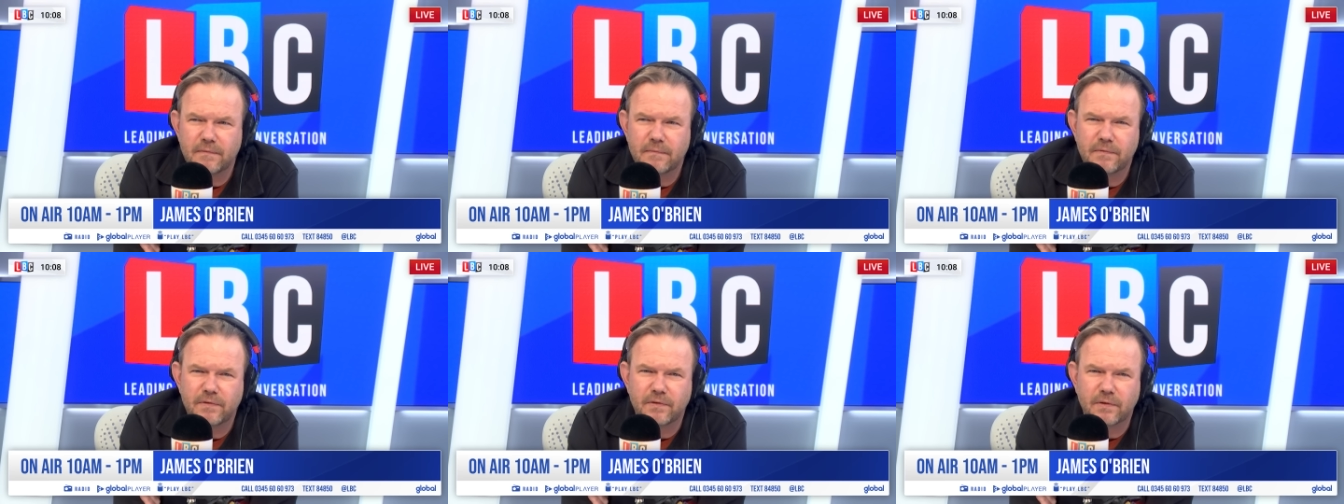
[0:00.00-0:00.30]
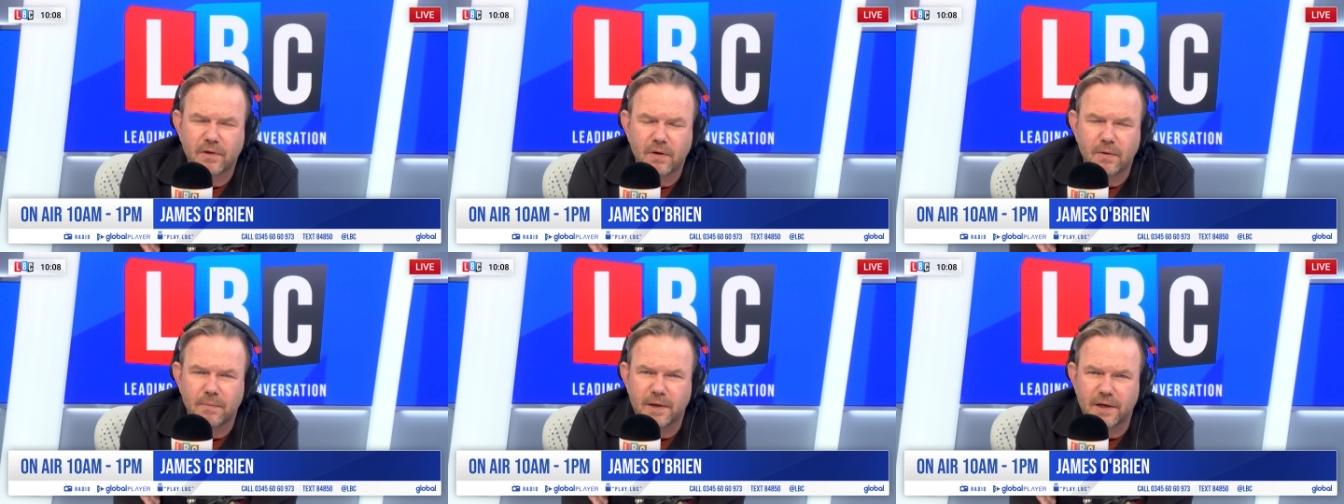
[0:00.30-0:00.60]
to
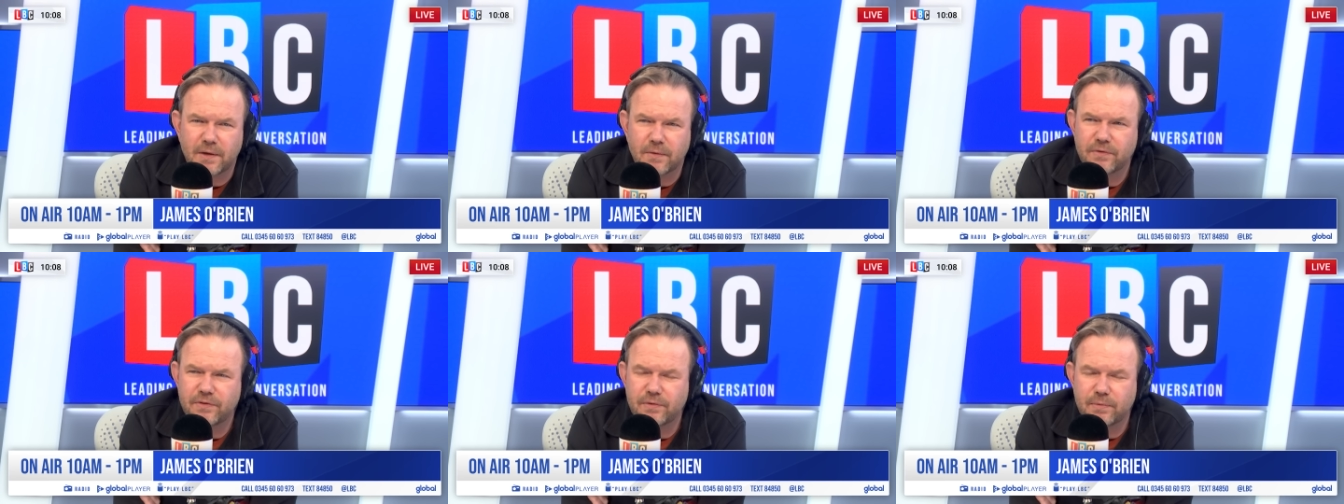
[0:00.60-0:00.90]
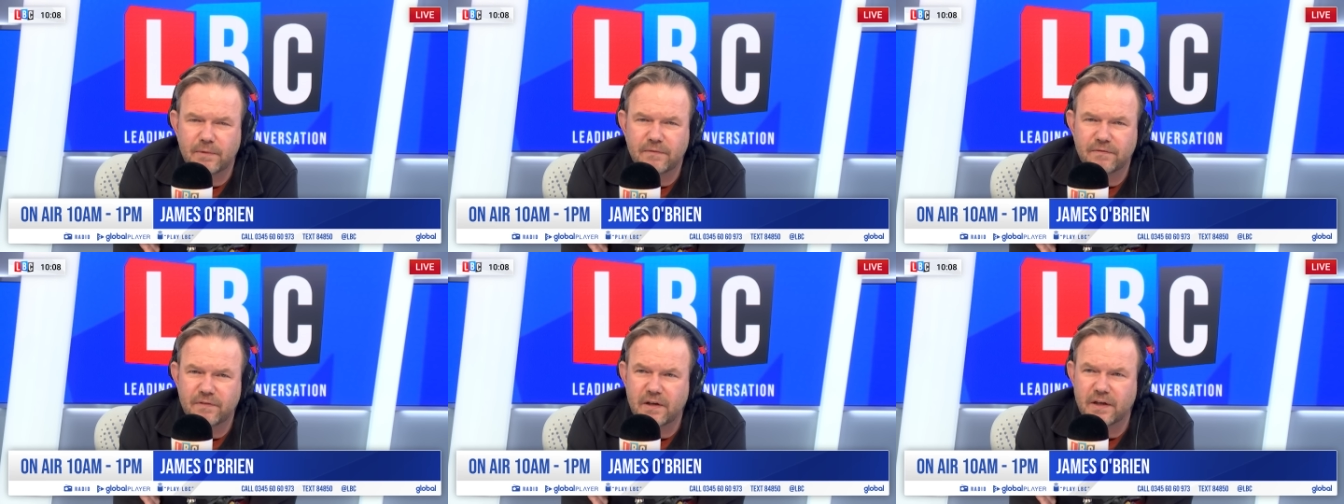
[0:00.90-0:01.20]
comment or
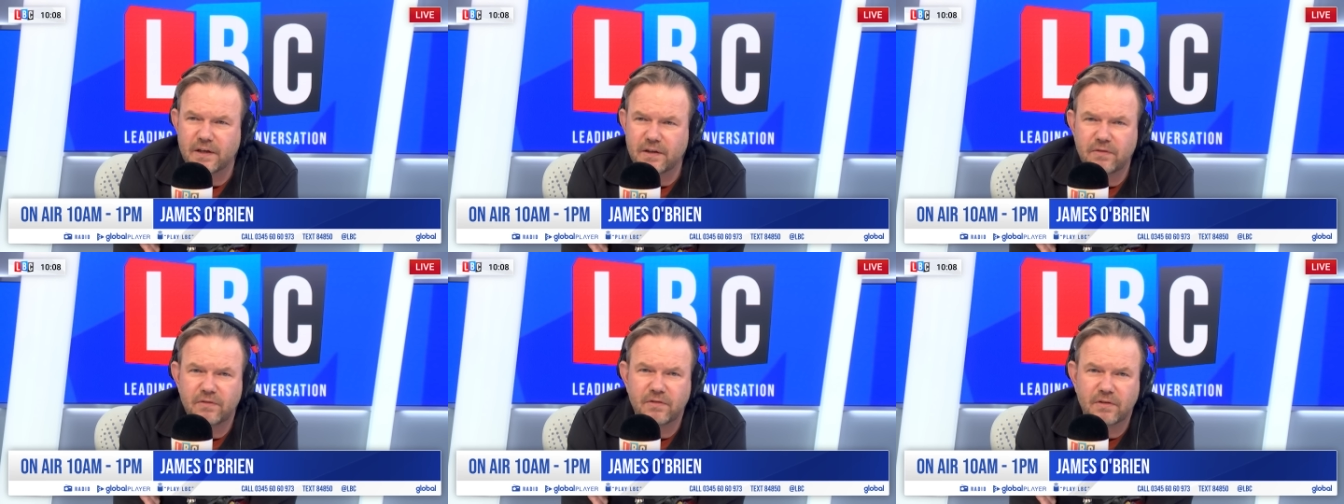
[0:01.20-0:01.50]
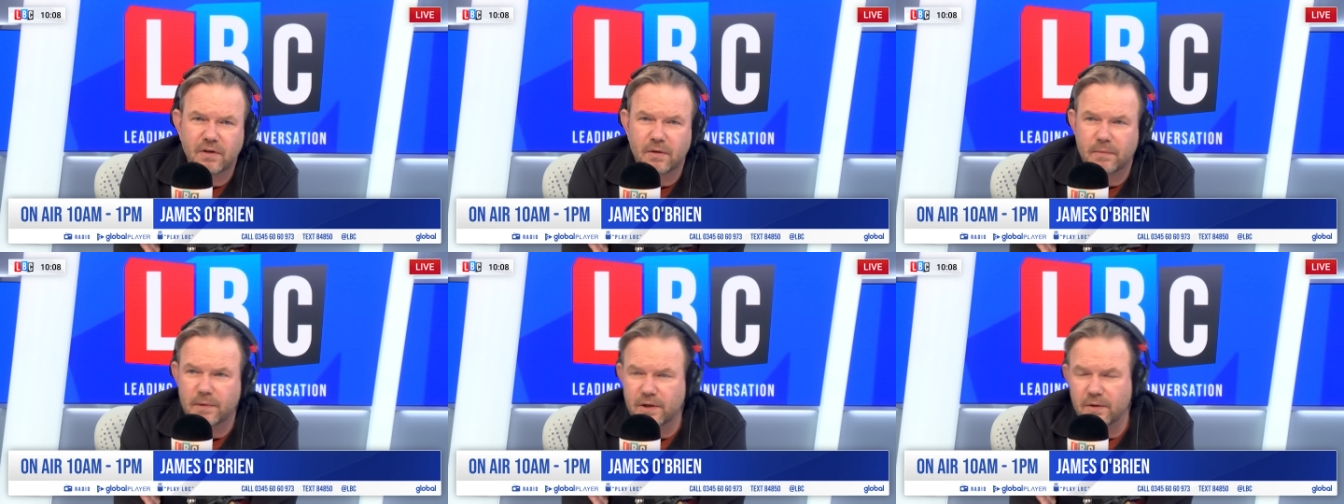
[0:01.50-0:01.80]
to invite you to
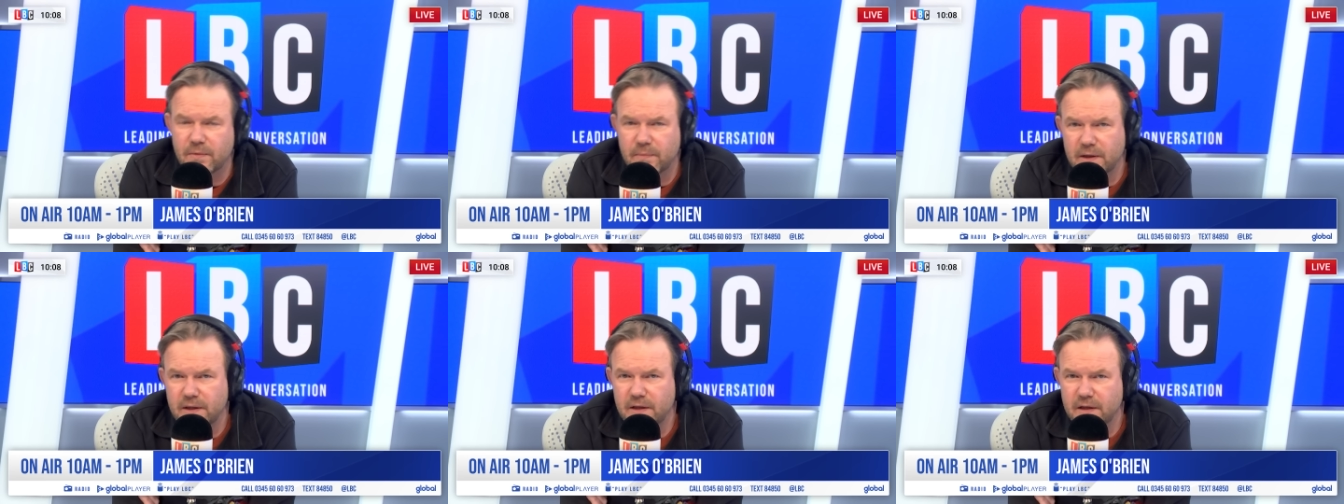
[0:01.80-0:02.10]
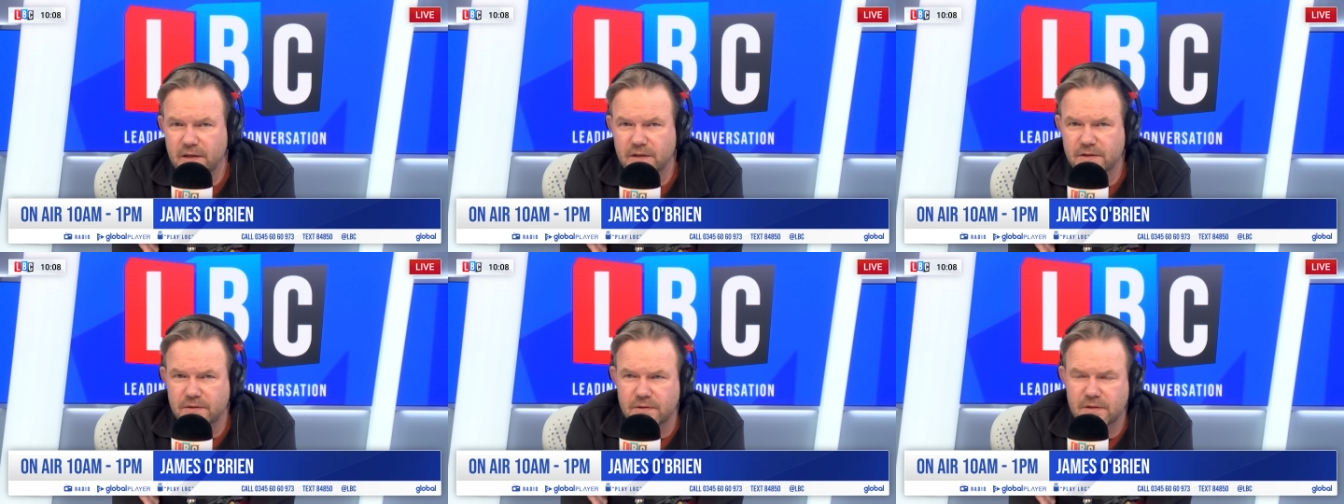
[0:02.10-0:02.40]
comment on whether
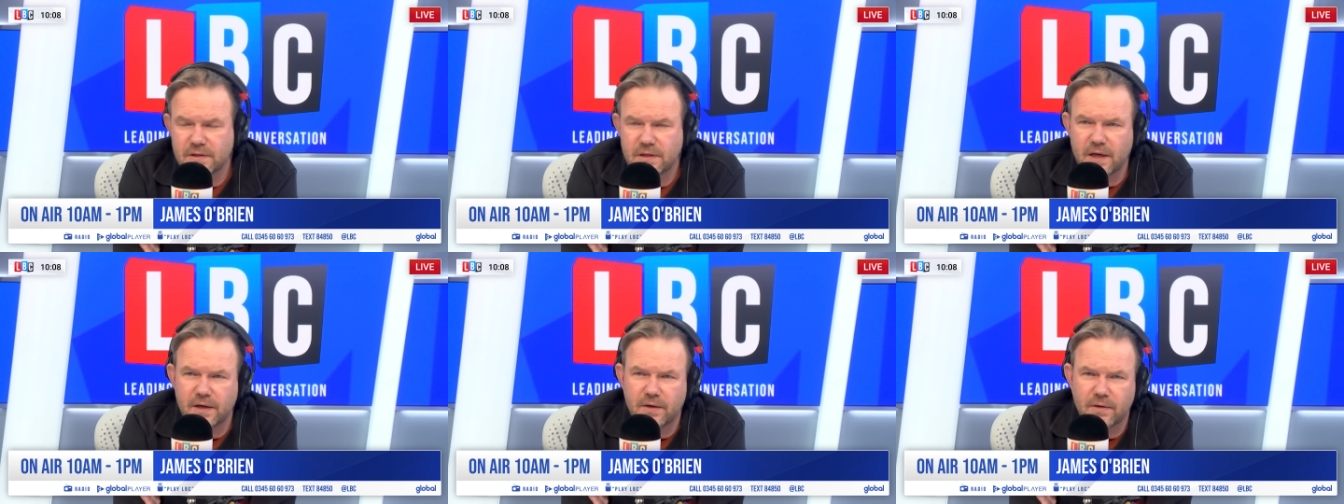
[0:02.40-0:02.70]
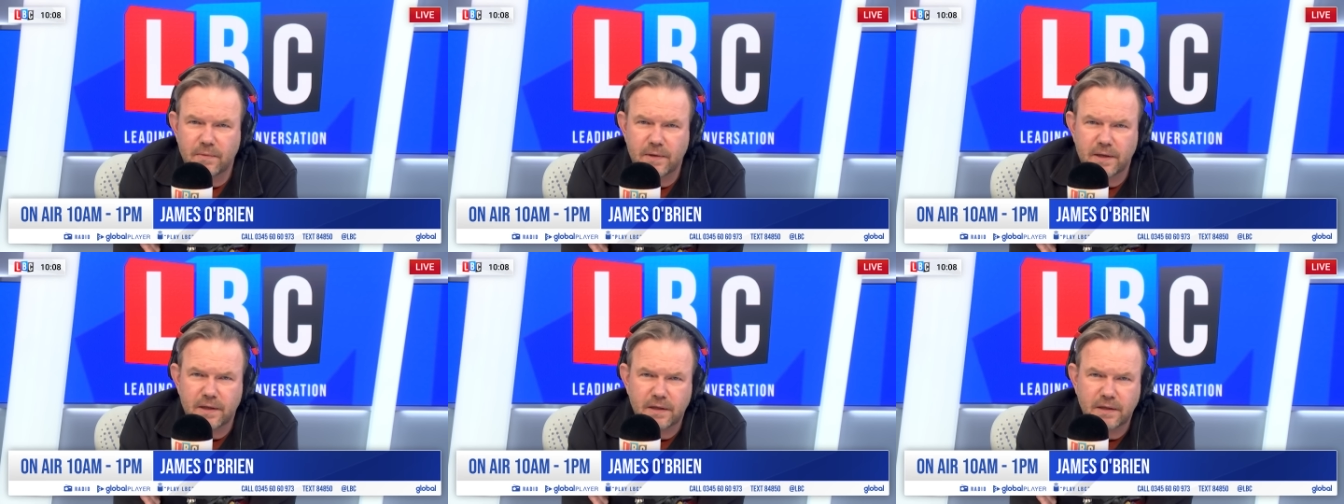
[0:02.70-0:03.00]
he should stay
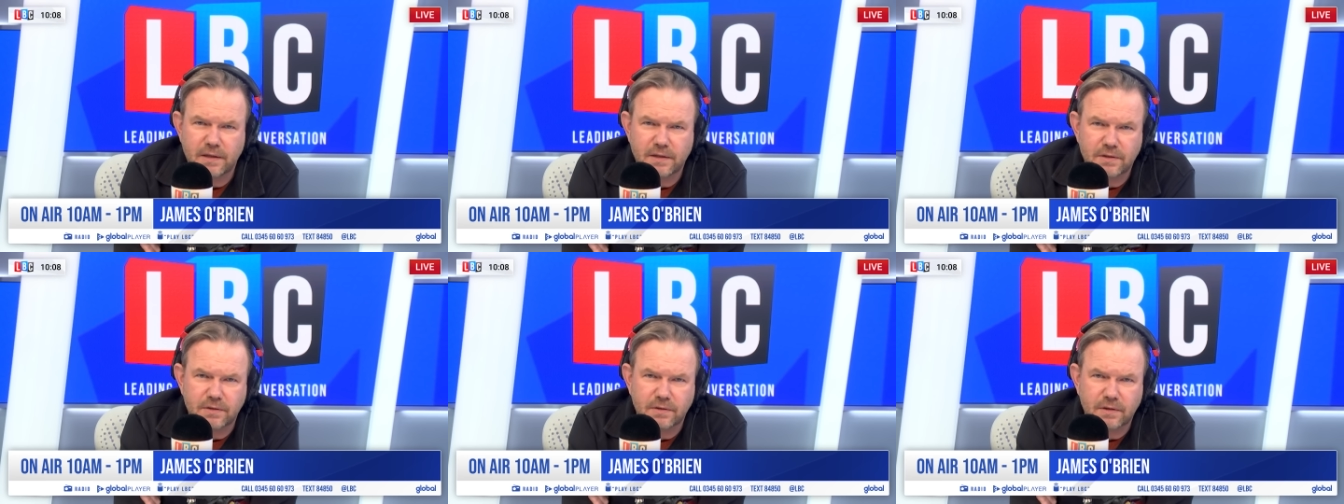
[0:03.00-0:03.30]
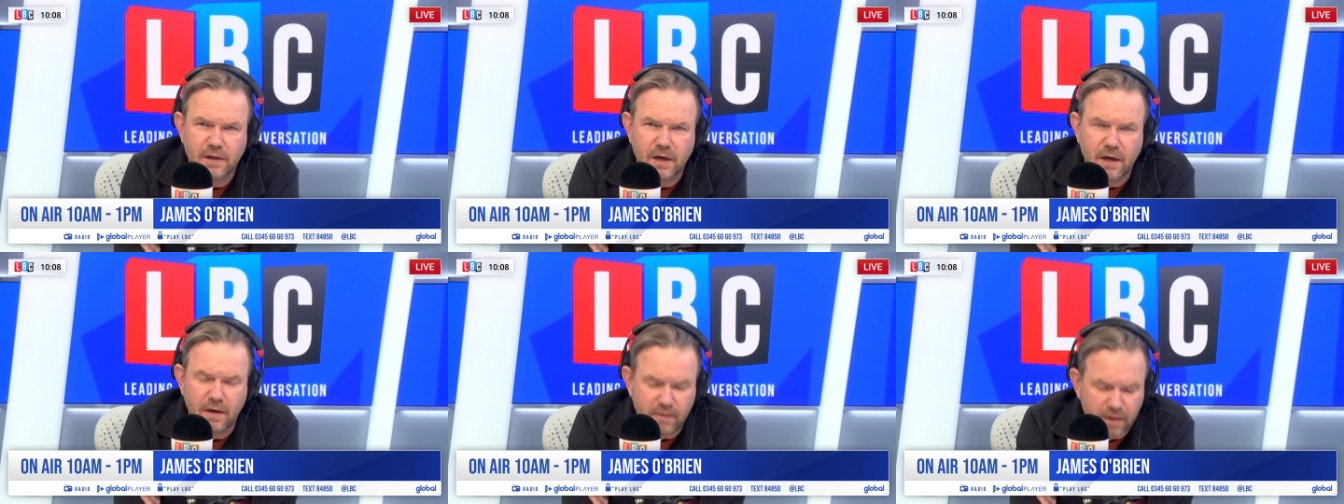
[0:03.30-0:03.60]
or whether he should
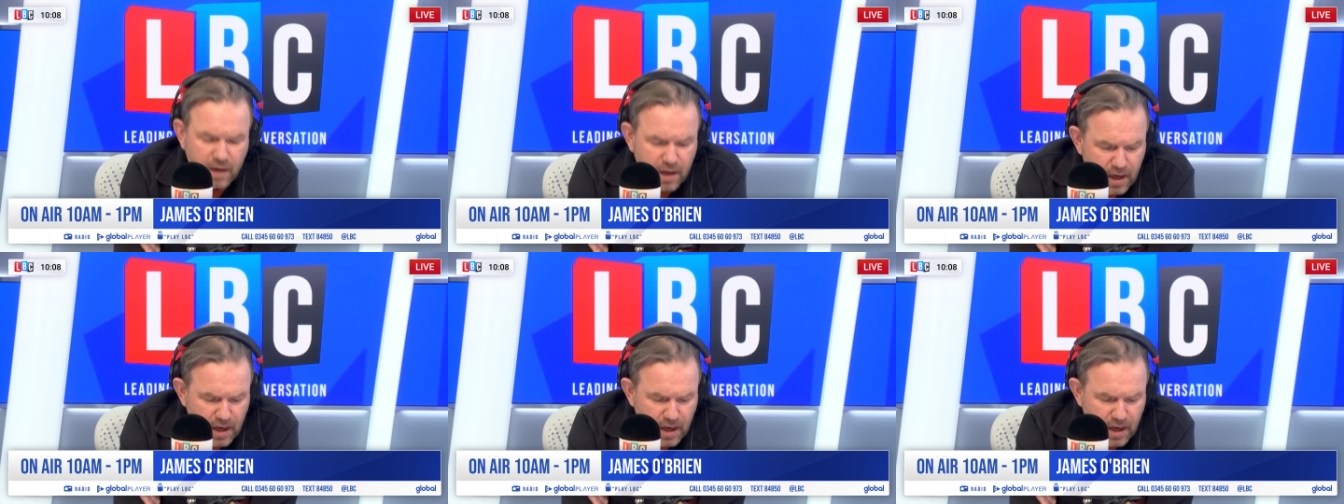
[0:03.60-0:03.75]
go.